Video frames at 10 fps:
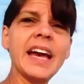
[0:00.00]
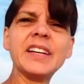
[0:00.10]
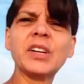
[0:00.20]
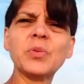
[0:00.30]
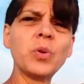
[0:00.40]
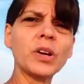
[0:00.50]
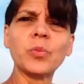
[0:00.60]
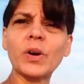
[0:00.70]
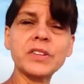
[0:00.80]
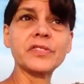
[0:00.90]
and it could
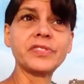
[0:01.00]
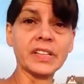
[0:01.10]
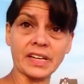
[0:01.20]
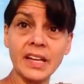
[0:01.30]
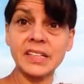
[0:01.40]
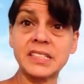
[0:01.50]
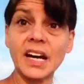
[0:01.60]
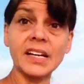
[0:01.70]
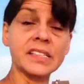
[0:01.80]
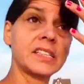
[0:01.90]
work wonderfully, and it
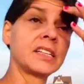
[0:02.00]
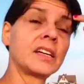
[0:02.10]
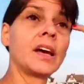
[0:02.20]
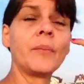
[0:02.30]
does.